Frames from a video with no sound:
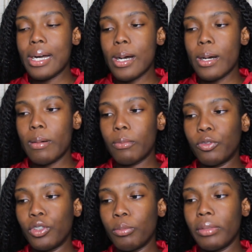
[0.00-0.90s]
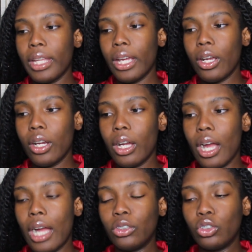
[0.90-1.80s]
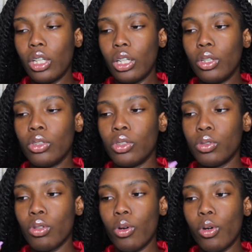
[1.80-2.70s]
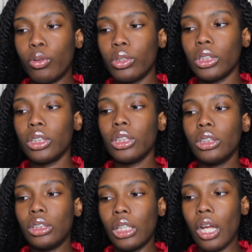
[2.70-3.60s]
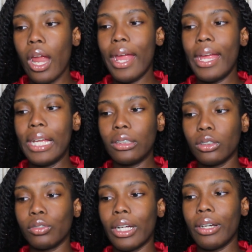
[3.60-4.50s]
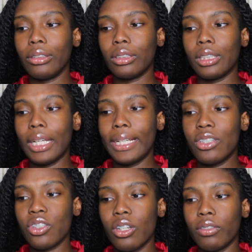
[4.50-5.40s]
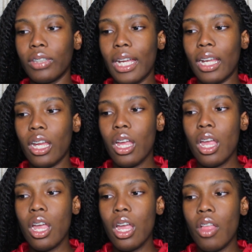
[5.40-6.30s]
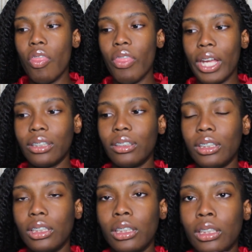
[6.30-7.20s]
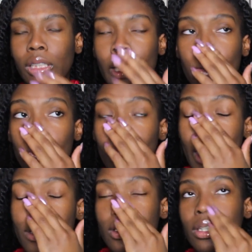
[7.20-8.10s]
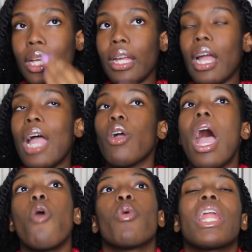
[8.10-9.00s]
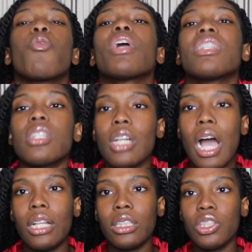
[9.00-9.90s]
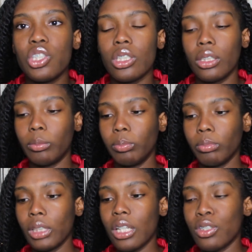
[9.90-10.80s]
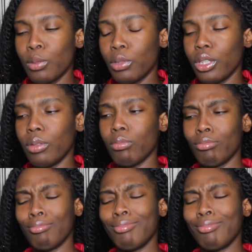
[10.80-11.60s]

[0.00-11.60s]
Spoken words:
from there I started to grow older, and around the age of like 19, when I went into college, something